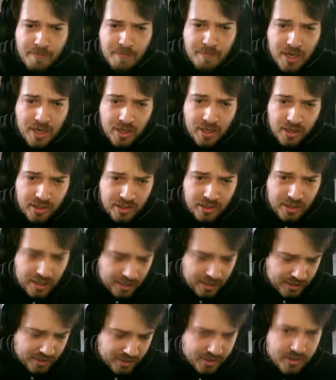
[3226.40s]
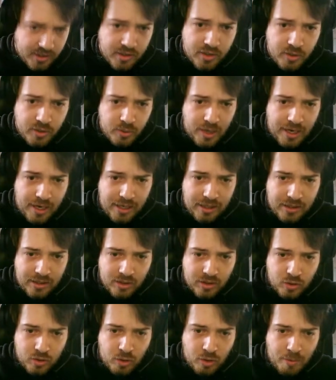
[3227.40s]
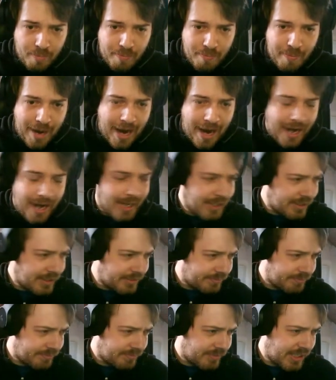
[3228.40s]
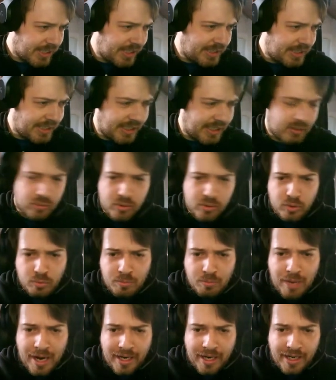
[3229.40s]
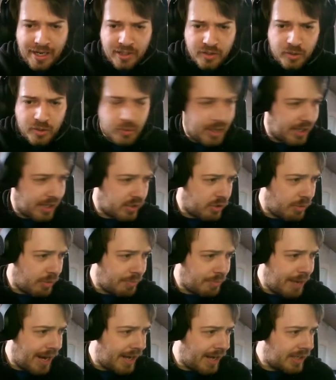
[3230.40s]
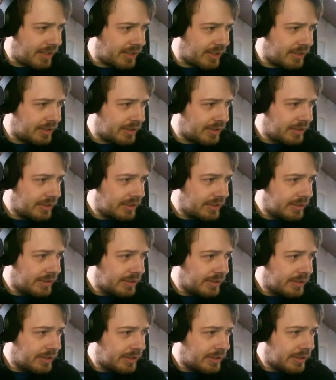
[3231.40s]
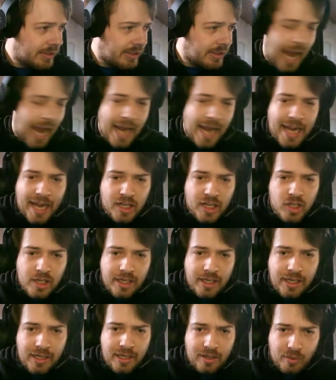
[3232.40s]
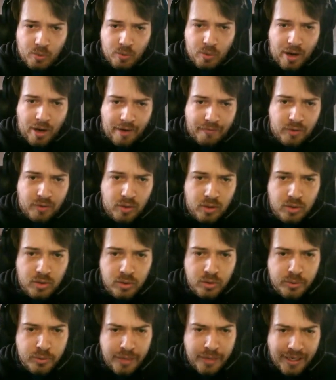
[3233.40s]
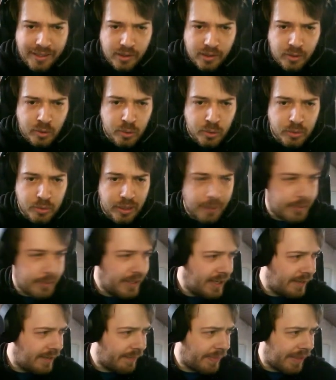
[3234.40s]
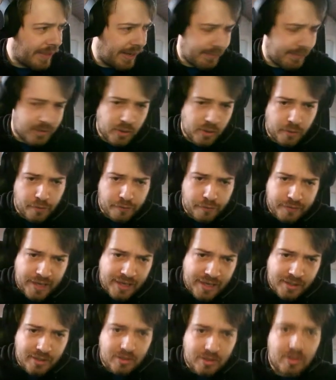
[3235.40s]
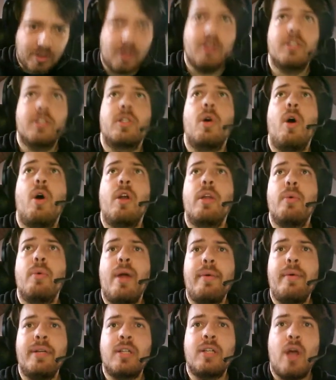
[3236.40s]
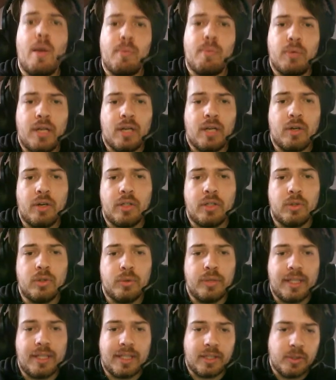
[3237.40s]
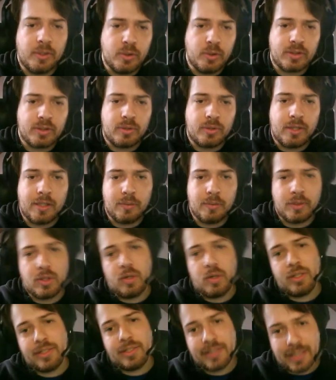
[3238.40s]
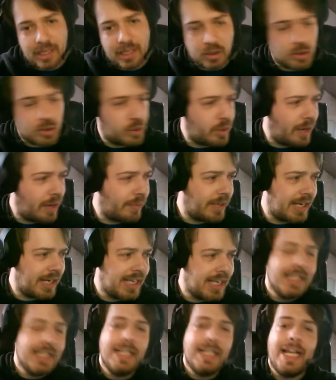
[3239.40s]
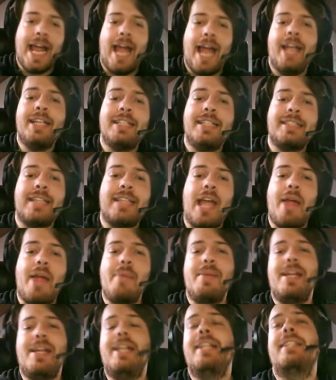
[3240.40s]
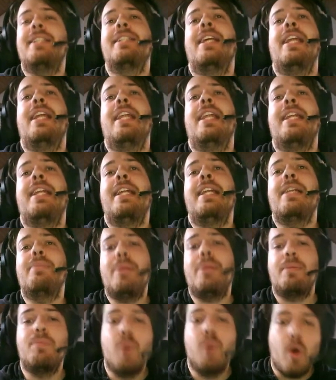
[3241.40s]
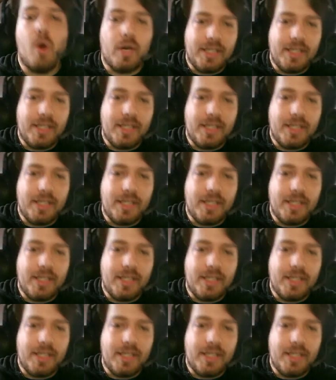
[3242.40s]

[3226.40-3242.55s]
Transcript: MySQL command is equal to MySQL command, and actually I forgot to create a query. I'm sorry of that. So on the very top we are going to create a new string. We call this again query, and this time it is a little bit more